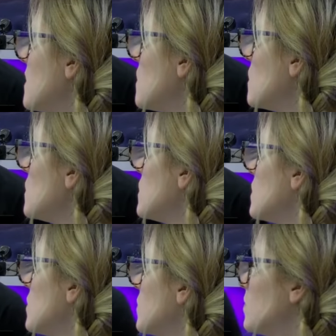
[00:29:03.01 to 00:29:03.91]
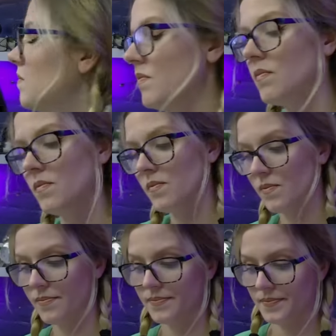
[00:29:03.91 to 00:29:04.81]

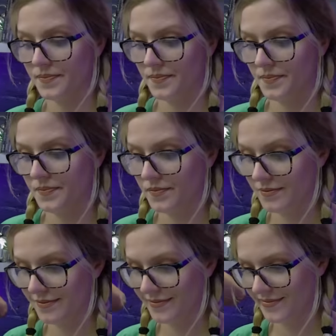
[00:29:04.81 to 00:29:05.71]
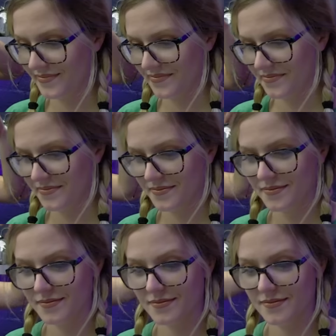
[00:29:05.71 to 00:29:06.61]

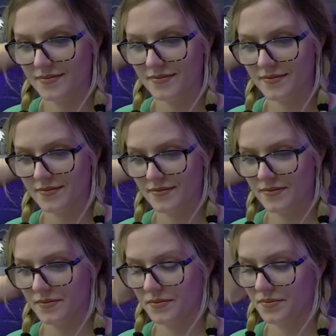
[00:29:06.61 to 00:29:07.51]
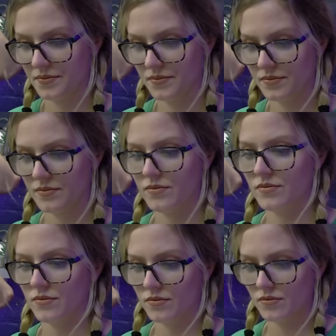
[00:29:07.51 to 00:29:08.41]

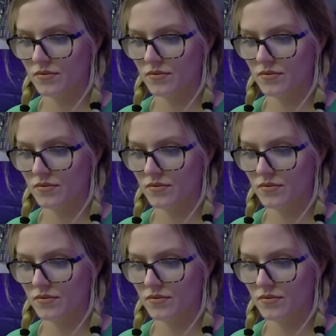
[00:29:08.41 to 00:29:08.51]
No words are spoken by the person on screen.